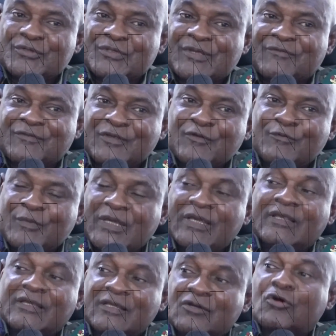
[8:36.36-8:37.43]

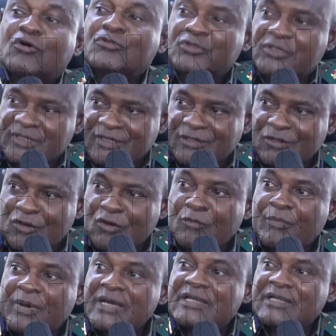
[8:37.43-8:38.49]
development in the country,
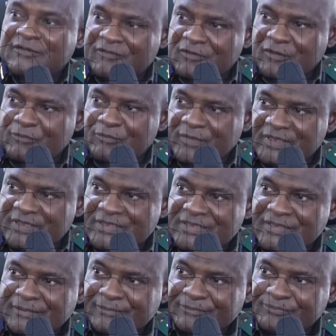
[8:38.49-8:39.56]
urban
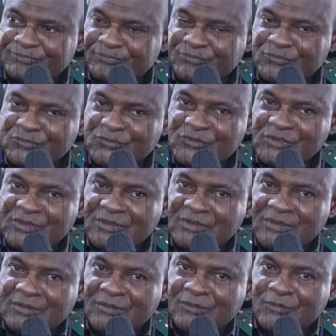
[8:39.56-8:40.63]
development,
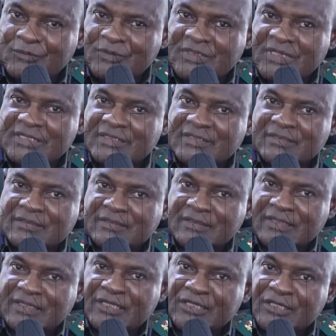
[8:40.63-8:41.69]
which has
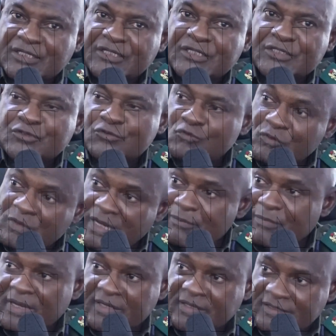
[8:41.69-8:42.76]
increased rural
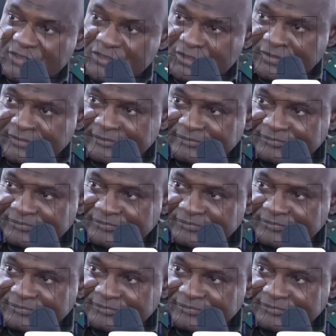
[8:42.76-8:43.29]
migration,